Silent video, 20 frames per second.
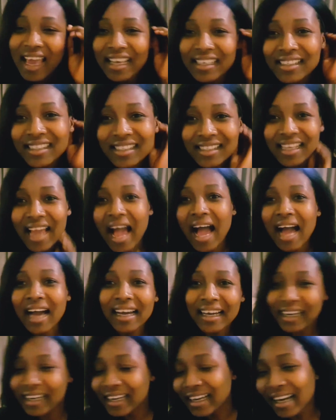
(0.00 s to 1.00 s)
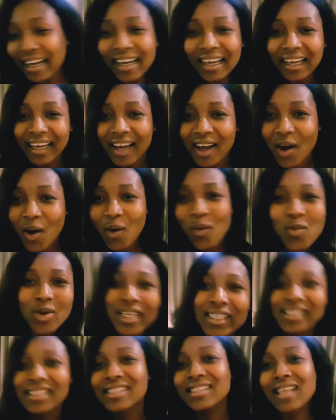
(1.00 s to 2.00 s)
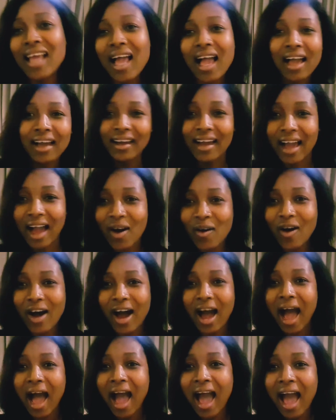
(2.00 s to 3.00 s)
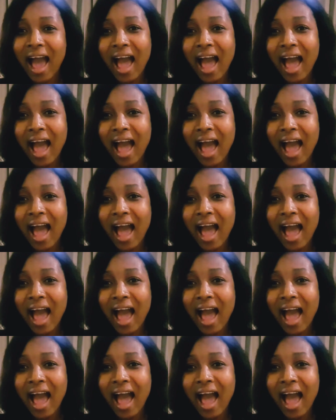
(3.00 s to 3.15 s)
sang. We sang our